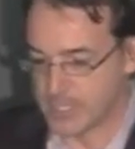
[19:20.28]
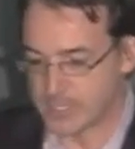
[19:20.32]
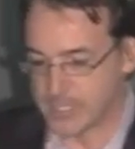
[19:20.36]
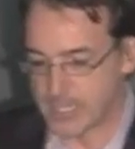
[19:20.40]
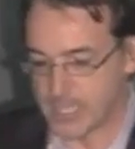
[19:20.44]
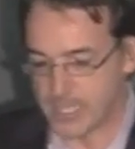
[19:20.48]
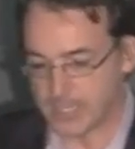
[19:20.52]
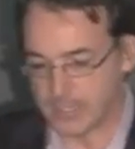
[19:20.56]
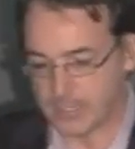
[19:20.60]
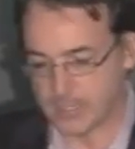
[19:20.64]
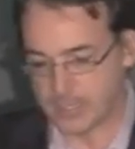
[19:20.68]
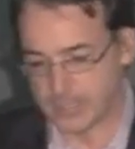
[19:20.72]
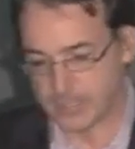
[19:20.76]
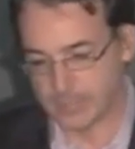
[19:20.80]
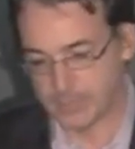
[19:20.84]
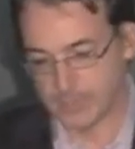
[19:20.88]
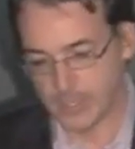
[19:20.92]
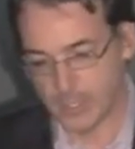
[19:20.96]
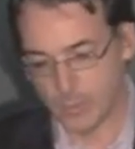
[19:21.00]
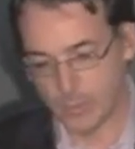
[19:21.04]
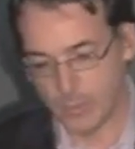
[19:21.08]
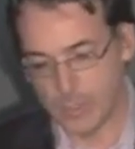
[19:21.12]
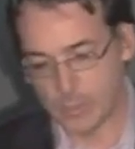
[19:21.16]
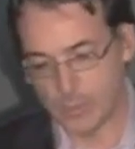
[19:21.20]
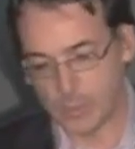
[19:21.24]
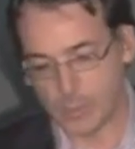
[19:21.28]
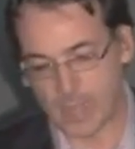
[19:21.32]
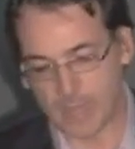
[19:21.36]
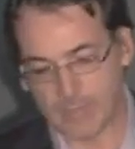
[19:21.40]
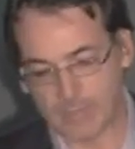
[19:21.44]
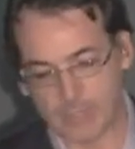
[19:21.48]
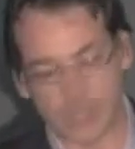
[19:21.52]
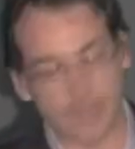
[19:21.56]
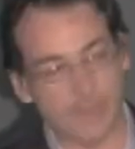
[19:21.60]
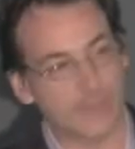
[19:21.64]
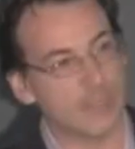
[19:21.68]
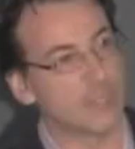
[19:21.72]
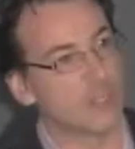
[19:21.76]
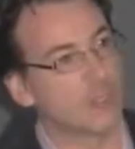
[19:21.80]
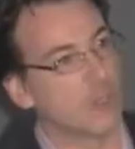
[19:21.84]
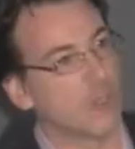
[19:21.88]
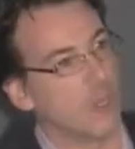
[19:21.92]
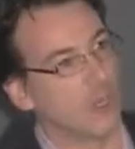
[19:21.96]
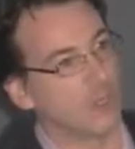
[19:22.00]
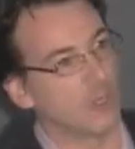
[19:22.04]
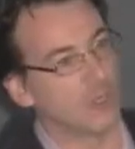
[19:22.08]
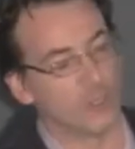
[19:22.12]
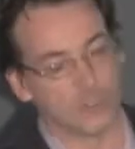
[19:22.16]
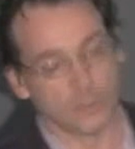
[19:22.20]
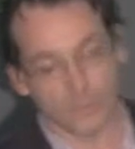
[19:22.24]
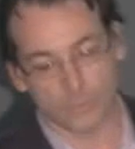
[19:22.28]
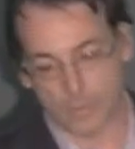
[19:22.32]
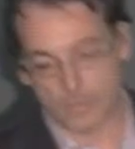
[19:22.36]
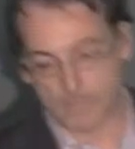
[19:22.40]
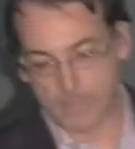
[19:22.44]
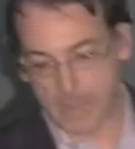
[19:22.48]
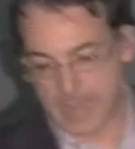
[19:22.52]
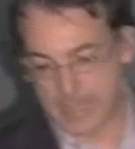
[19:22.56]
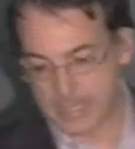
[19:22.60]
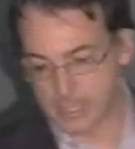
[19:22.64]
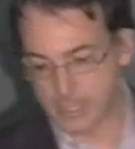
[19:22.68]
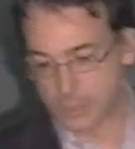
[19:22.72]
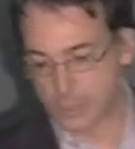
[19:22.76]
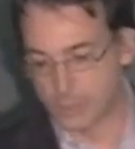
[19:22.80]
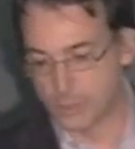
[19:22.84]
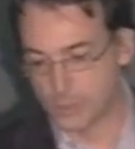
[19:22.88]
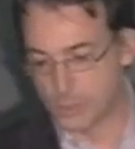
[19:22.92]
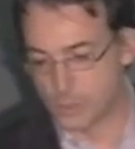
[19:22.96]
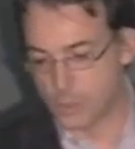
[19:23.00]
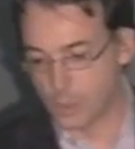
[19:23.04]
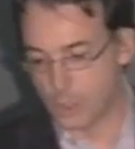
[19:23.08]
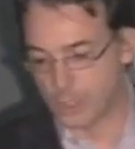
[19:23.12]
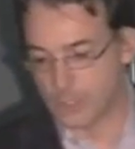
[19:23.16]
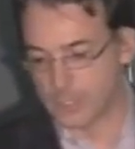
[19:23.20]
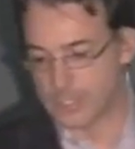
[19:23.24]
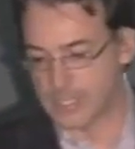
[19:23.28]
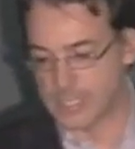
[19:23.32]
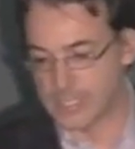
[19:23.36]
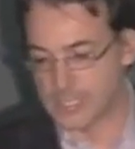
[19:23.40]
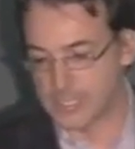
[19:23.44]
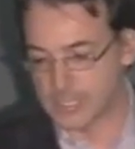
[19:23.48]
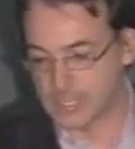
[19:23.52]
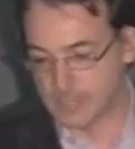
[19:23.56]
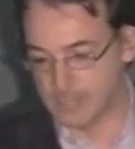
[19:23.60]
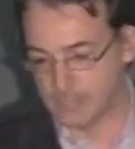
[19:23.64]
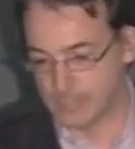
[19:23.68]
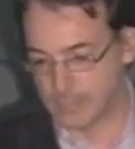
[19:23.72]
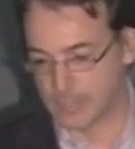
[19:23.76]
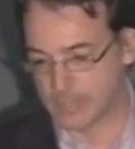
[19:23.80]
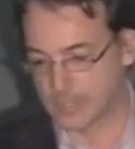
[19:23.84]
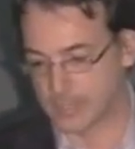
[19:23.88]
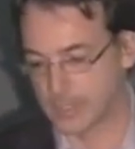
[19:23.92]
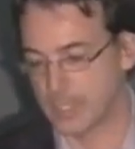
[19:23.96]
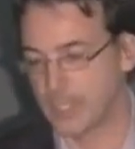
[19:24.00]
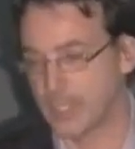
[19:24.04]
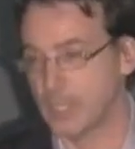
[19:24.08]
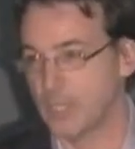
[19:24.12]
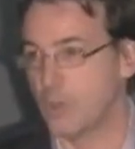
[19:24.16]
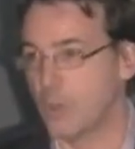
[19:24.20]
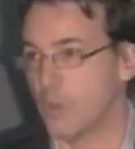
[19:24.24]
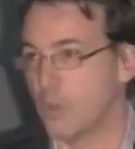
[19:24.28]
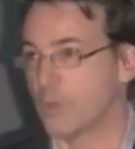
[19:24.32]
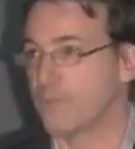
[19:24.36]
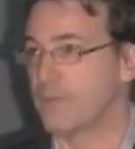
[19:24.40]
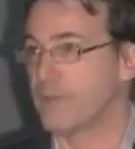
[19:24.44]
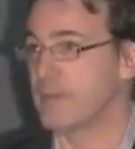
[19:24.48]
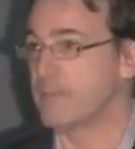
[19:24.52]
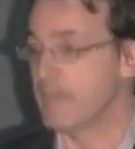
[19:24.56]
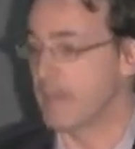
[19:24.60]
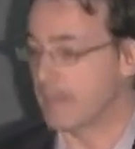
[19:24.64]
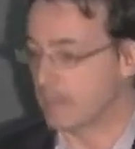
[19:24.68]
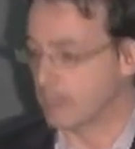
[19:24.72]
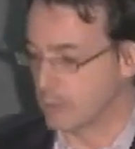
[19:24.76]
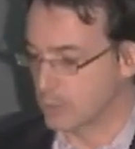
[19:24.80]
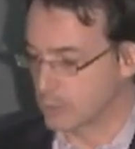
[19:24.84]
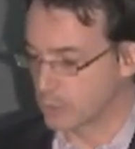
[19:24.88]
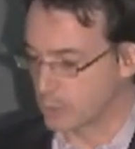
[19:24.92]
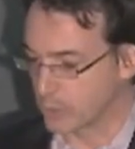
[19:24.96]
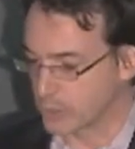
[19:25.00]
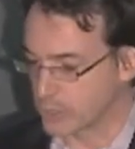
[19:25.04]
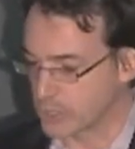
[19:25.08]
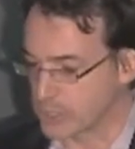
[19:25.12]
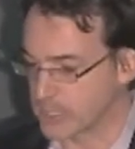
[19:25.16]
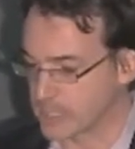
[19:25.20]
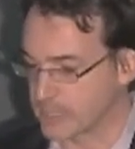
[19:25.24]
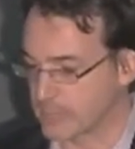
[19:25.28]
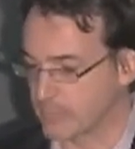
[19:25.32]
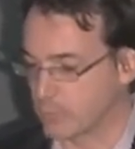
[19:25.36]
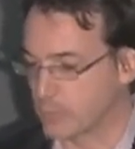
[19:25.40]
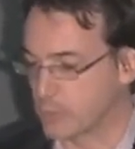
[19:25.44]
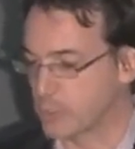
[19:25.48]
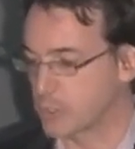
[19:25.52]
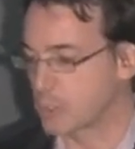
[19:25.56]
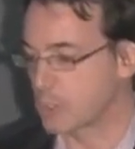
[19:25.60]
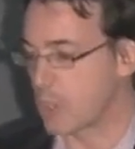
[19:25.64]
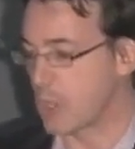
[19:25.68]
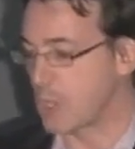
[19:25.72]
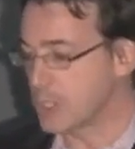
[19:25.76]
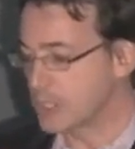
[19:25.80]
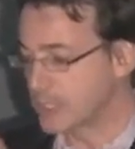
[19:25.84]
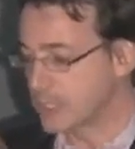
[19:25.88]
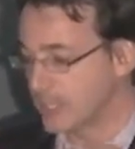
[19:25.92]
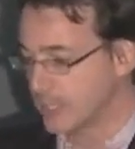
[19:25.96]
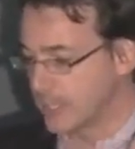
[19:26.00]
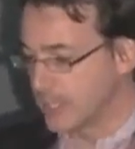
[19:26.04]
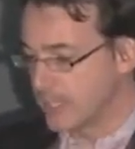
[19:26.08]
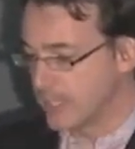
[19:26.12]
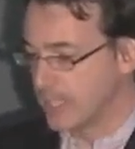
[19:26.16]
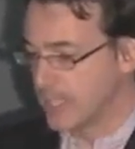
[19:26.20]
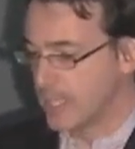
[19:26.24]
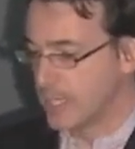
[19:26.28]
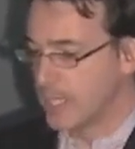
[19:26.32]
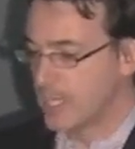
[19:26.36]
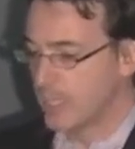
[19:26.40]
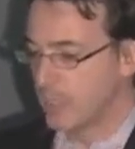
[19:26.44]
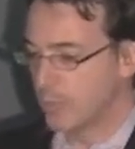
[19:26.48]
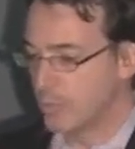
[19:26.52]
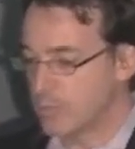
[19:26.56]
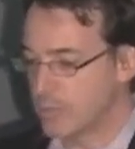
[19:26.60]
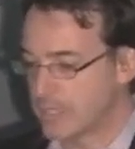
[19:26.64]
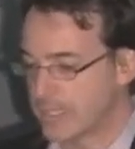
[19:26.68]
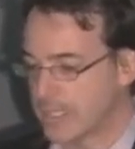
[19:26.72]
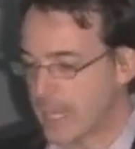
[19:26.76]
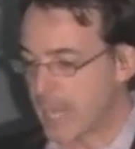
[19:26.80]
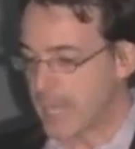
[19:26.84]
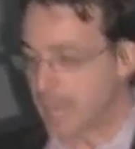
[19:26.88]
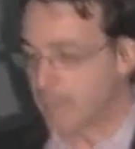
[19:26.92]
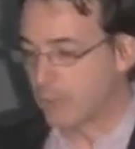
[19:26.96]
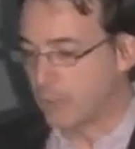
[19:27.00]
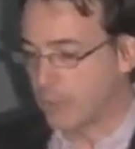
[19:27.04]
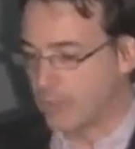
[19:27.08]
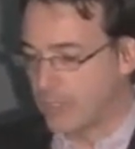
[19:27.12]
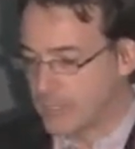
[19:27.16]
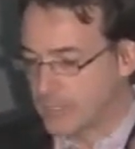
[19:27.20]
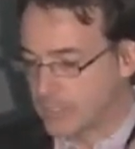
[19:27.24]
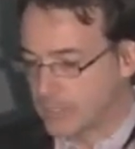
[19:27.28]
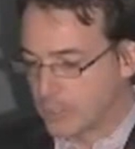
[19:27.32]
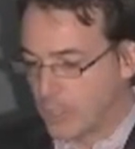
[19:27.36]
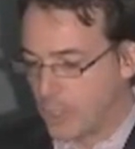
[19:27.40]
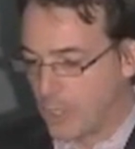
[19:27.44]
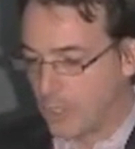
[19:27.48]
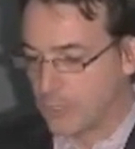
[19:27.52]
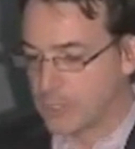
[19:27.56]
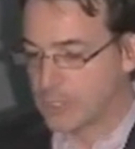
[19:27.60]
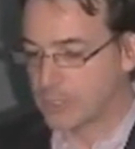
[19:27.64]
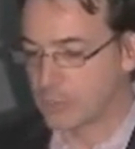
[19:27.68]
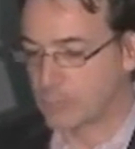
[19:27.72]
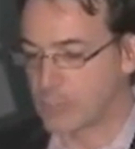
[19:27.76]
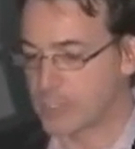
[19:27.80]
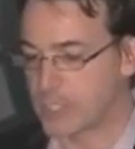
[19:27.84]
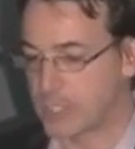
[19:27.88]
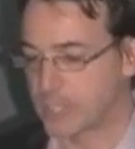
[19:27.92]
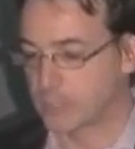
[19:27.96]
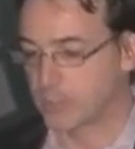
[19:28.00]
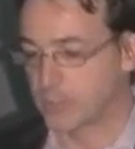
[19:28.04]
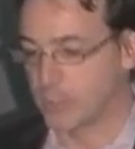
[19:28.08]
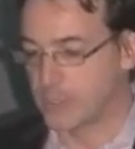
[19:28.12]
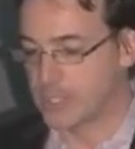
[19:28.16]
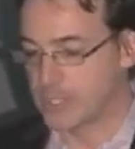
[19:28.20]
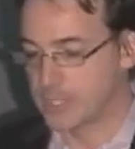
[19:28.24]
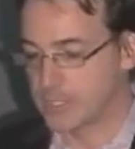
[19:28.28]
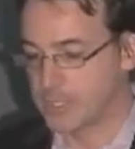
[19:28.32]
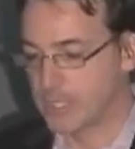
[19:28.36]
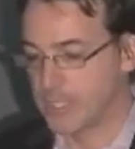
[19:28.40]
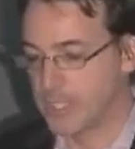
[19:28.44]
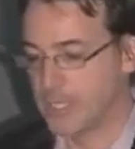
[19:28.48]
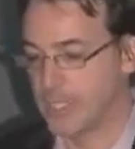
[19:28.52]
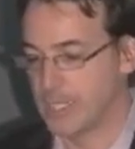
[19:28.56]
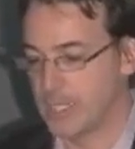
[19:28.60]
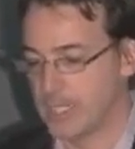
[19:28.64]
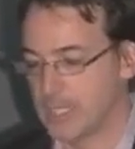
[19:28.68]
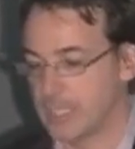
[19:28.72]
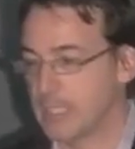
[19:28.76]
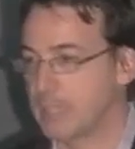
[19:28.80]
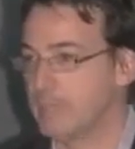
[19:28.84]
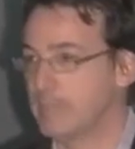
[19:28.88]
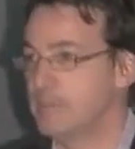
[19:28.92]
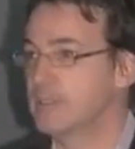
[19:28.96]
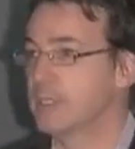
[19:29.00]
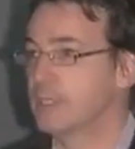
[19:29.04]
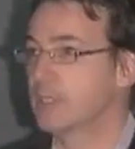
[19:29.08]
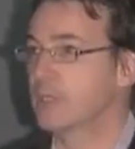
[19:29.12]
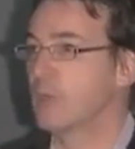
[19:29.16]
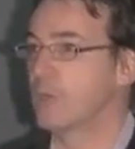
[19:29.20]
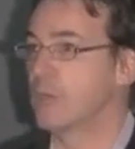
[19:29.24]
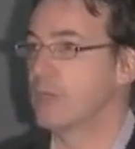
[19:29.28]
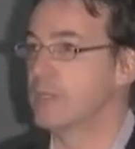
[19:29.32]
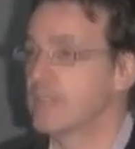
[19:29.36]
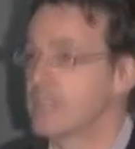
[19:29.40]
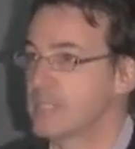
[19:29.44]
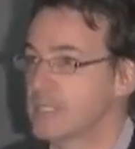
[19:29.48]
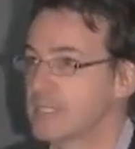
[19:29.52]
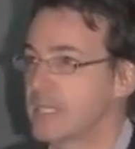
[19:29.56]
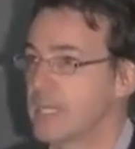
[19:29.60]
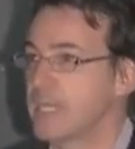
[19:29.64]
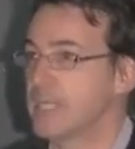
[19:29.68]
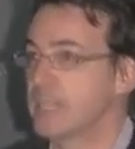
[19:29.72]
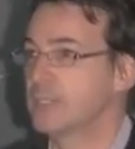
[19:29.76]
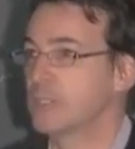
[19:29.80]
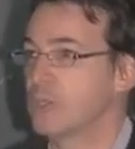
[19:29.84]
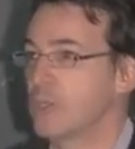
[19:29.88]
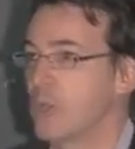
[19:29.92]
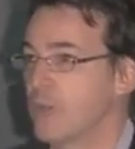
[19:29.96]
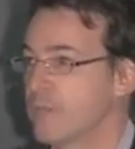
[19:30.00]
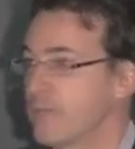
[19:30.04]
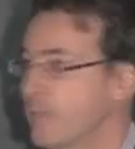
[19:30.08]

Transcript: So instead, we need to have something called robust control systems or feedback control systems, which constantly recalculate all the trajectories given the current